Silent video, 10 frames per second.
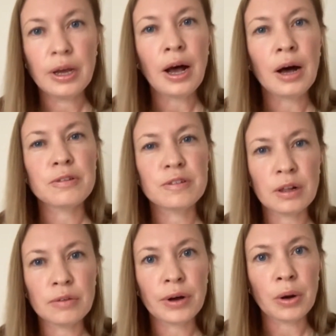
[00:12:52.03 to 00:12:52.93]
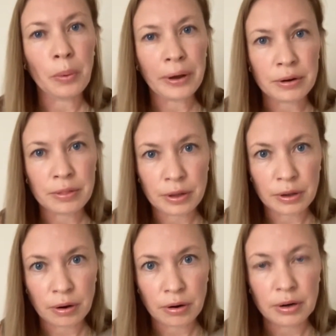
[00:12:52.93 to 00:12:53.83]
how self-aware
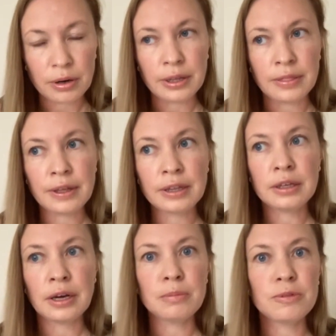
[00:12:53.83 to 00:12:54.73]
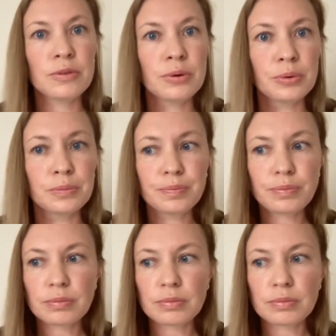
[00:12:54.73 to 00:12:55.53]
they are. And that comes through